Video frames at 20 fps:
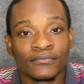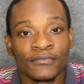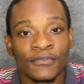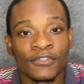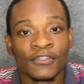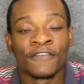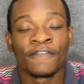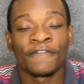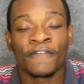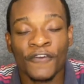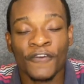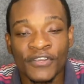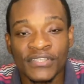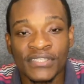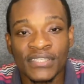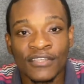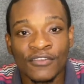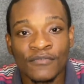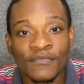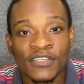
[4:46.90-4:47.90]
The first
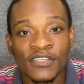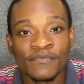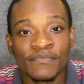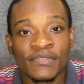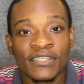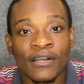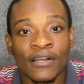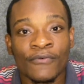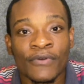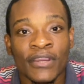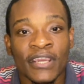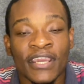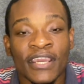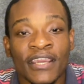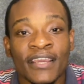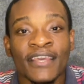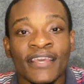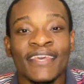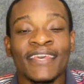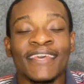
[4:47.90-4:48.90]
thing you must be
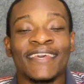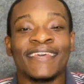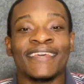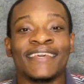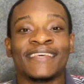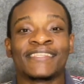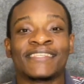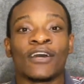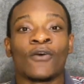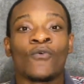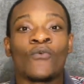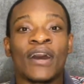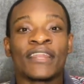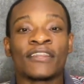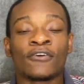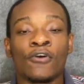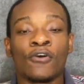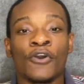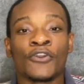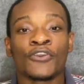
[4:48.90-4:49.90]
aware is what
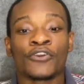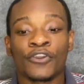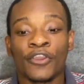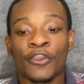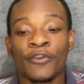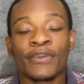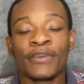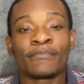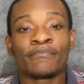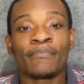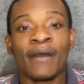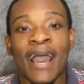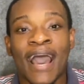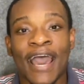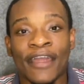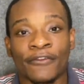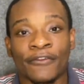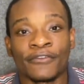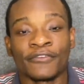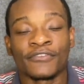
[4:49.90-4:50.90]
are your current
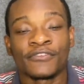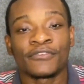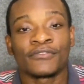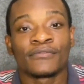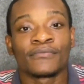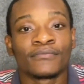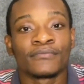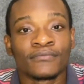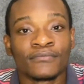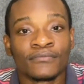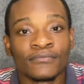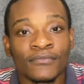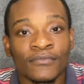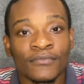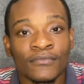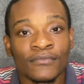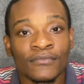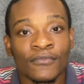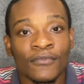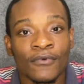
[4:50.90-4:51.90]
patterns.
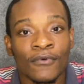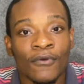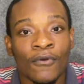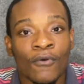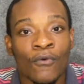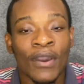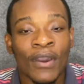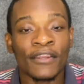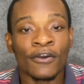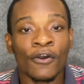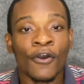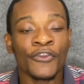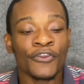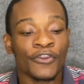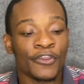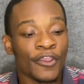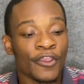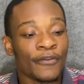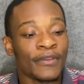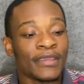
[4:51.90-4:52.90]
What are your
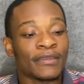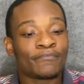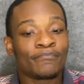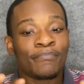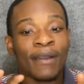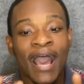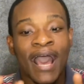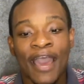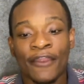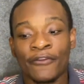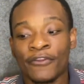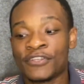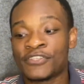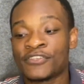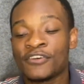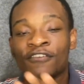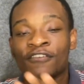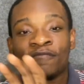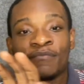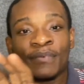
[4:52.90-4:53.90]
current patterns
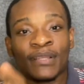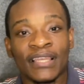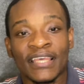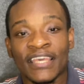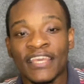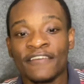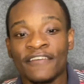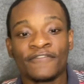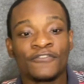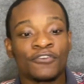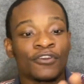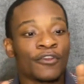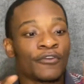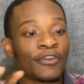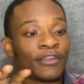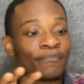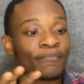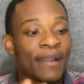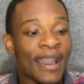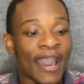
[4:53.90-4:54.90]
of belief, your
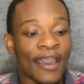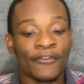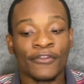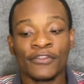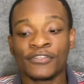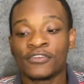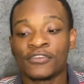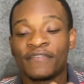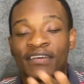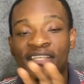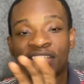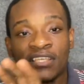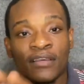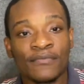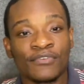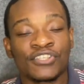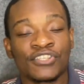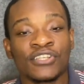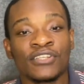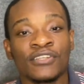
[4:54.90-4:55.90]
current patterns of
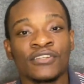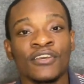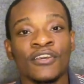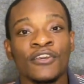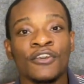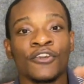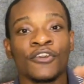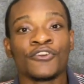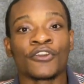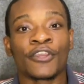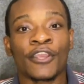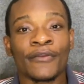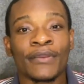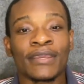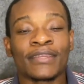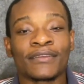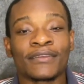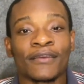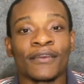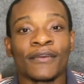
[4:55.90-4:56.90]
assumption, your
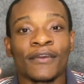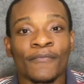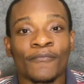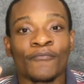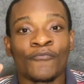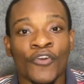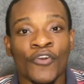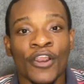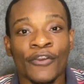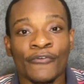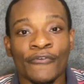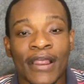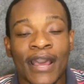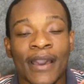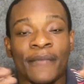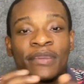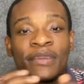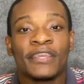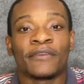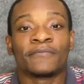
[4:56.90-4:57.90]
current
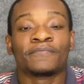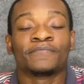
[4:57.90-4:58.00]
programming?